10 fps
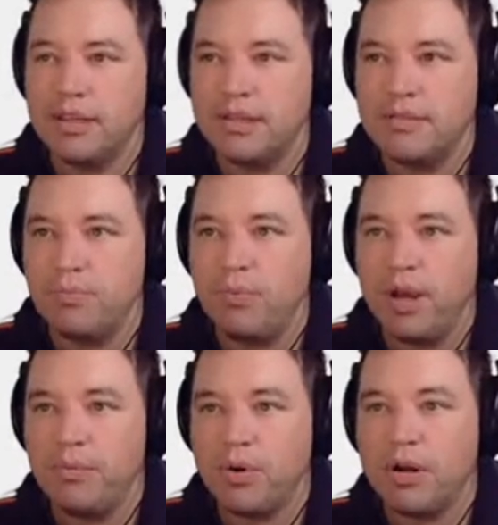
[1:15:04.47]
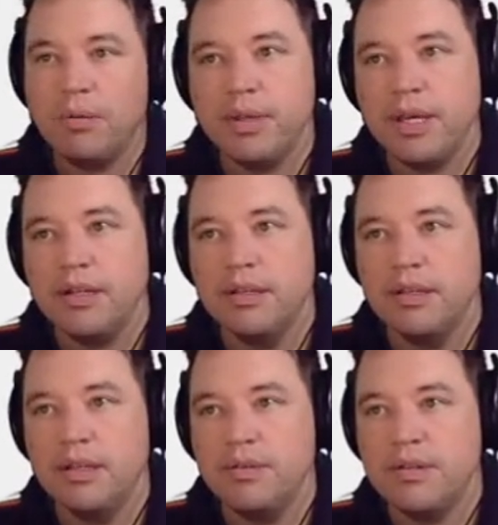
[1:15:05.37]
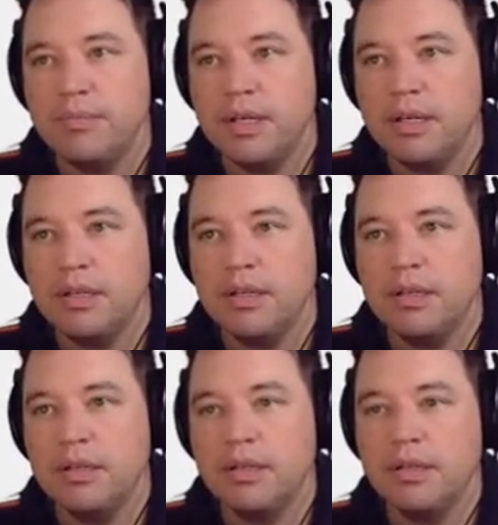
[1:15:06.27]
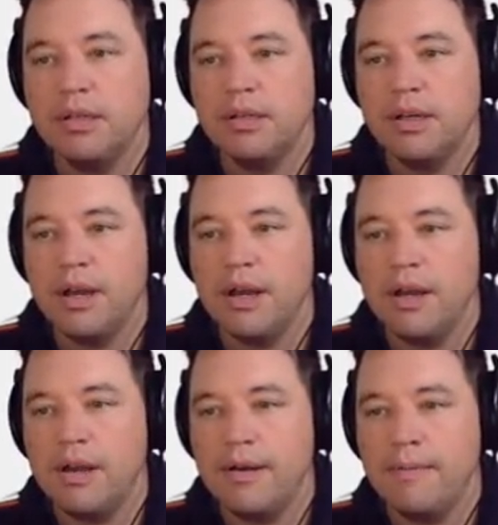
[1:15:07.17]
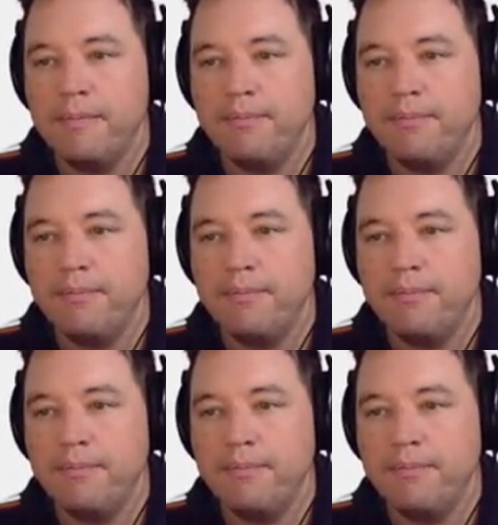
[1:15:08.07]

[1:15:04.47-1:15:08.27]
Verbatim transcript: this is way more complicated than it used to be. All